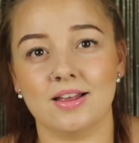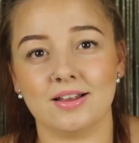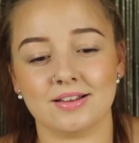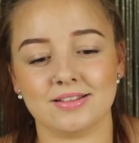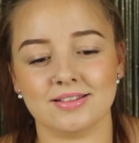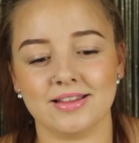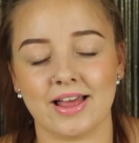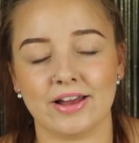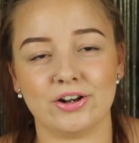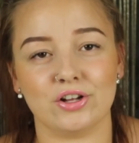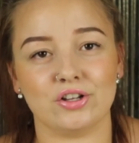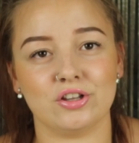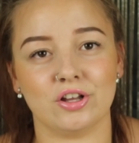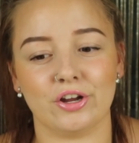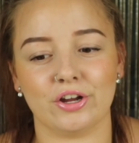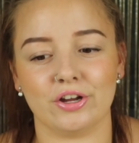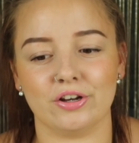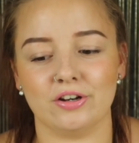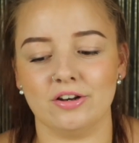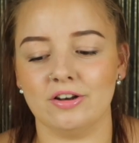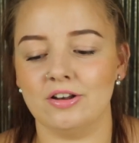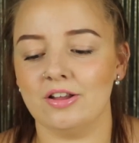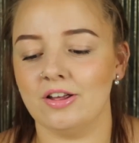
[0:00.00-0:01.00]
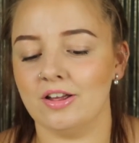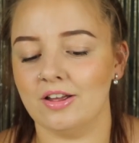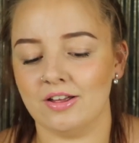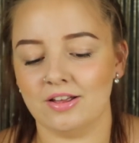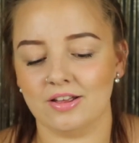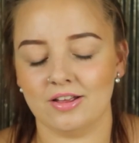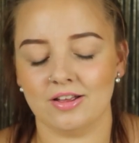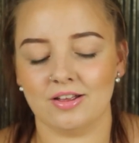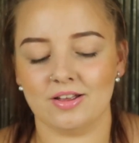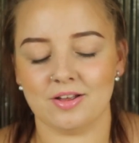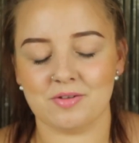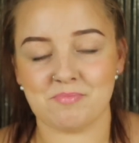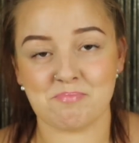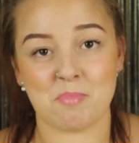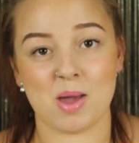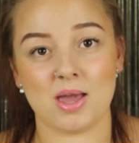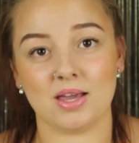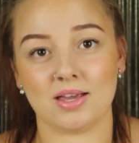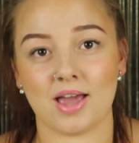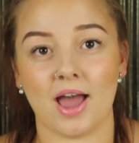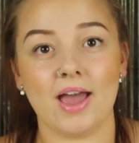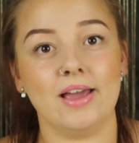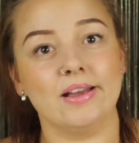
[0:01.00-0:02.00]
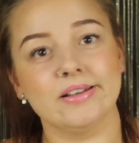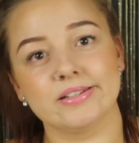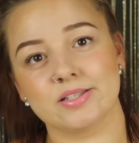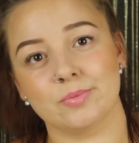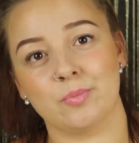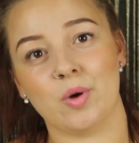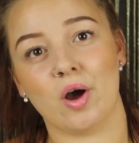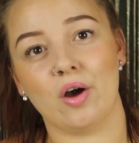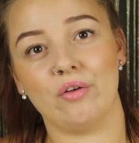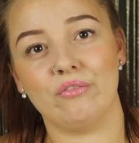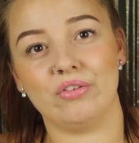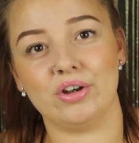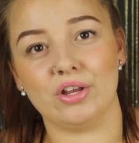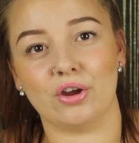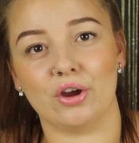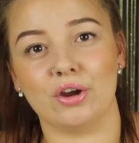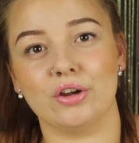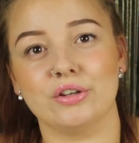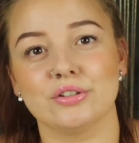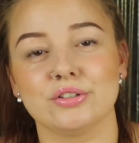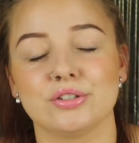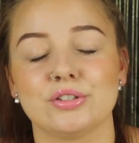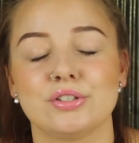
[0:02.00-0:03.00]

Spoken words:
let alone make ASMR videos.